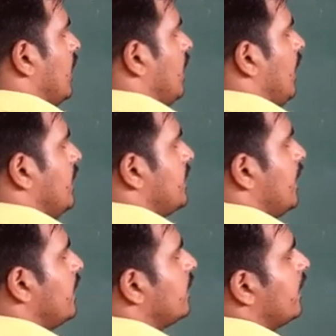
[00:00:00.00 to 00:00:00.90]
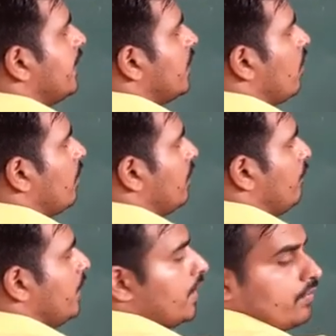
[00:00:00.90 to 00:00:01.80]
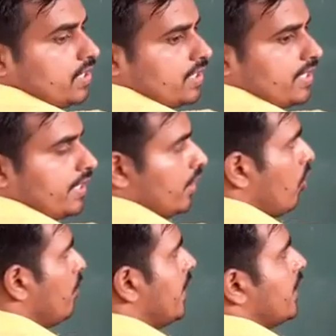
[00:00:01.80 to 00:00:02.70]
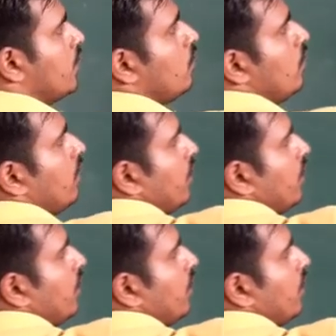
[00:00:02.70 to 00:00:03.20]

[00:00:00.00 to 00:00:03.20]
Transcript: I send the b which is in denominator to